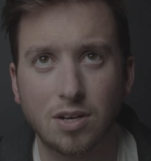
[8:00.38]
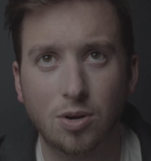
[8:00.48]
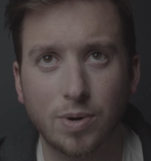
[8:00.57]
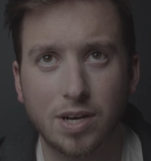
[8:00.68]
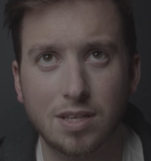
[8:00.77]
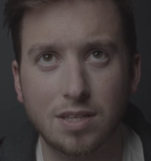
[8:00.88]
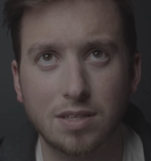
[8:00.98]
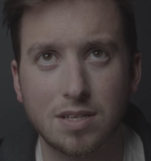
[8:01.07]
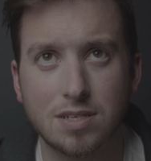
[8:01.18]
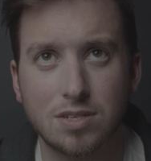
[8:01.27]
And already
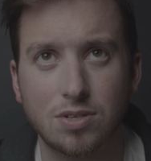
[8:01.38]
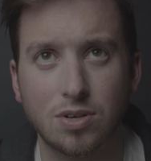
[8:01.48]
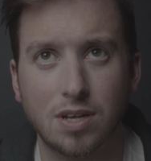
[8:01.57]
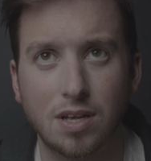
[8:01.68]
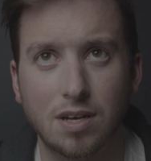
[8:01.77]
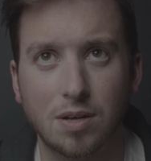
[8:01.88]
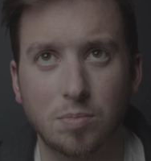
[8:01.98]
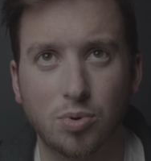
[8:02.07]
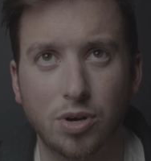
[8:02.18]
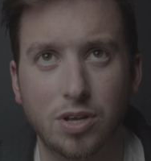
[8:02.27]
this is looking
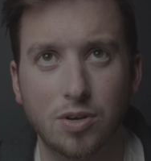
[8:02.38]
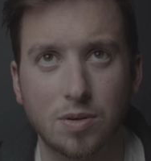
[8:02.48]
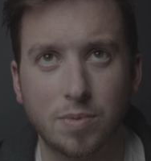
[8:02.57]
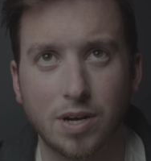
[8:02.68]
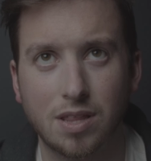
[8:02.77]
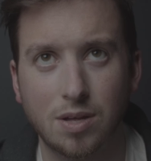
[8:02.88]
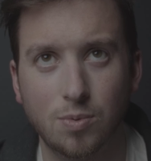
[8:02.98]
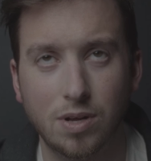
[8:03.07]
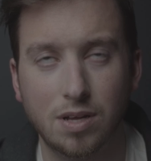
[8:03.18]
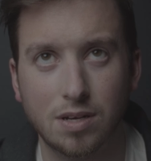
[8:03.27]
pretty good, but I think
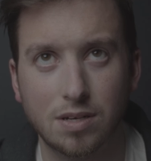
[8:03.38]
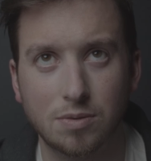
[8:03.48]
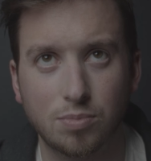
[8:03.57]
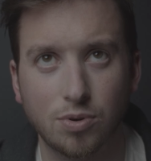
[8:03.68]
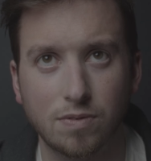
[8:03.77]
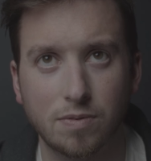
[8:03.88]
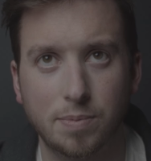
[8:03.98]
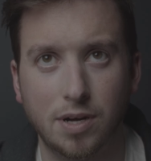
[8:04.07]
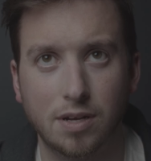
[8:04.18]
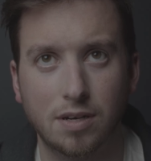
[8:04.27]
we can improve
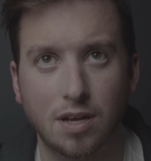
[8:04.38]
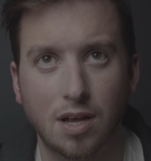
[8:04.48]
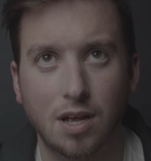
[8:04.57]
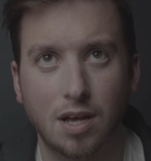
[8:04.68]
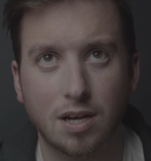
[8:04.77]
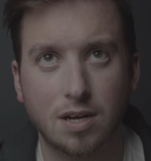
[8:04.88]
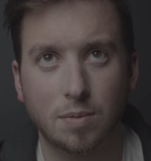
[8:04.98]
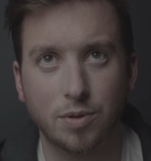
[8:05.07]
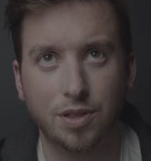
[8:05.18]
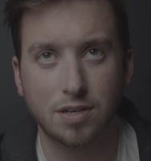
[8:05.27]
upon a
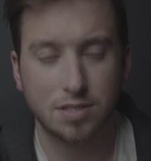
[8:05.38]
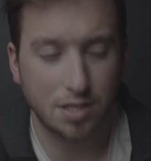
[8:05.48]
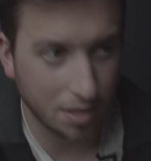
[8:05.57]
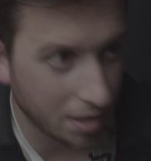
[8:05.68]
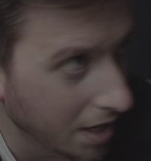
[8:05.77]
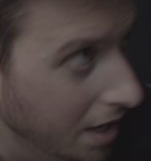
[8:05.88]
couple things here.